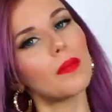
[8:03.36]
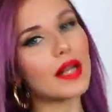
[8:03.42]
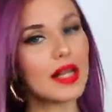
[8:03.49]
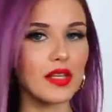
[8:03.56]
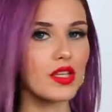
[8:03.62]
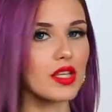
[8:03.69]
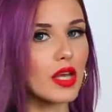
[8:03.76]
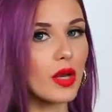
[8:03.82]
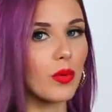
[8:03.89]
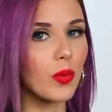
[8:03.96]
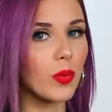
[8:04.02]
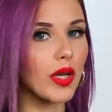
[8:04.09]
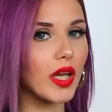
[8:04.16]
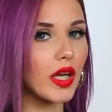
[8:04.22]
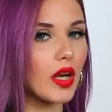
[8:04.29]
But let's see
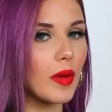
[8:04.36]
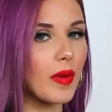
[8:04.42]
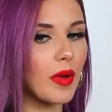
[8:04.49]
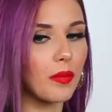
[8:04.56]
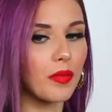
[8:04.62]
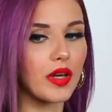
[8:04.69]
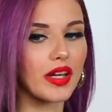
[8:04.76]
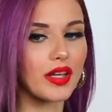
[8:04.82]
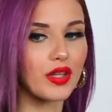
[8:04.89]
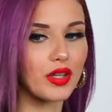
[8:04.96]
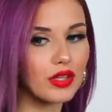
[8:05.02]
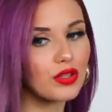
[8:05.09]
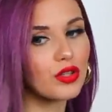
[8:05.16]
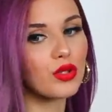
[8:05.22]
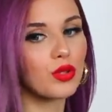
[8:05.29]
what we can come up with
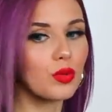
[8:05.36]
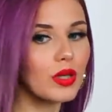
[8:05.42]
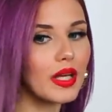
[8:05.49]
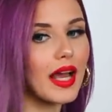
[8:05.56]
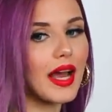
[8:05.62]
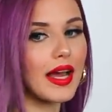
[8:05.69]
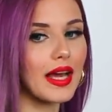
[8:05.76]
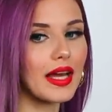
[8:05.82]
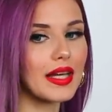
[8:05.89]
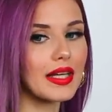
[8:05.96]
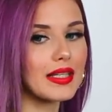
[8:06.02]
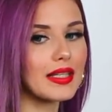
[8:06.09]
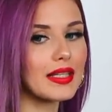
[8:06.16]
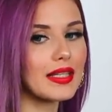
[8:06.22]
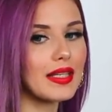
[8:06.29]
to truly
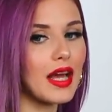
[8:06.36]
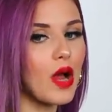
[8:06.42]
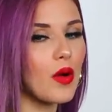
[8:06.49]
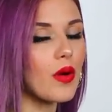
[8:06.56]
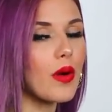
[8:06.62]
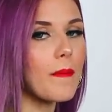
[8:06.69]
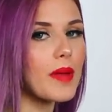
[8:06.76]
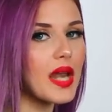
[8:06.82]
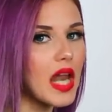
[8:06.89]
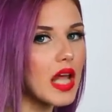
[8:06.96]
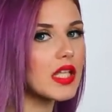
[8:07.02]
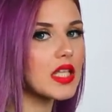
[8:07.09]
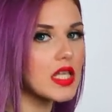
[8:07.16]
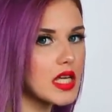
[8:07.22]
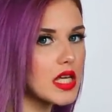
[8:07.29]
hide for a
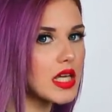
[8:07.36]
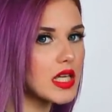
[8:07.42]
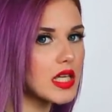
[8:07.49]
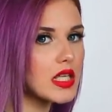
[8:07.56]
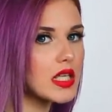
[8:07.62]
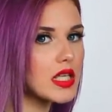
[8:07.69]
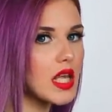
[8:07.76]
blunties.